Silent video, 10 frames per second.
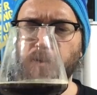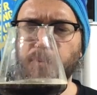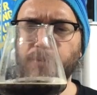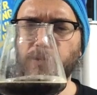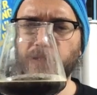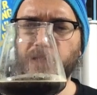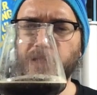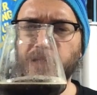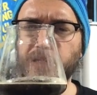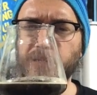I'm not
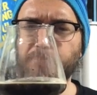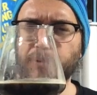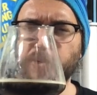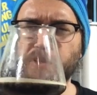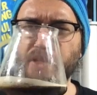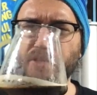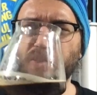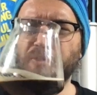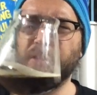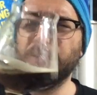getting any booziness
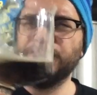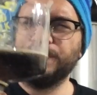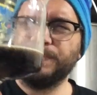off it.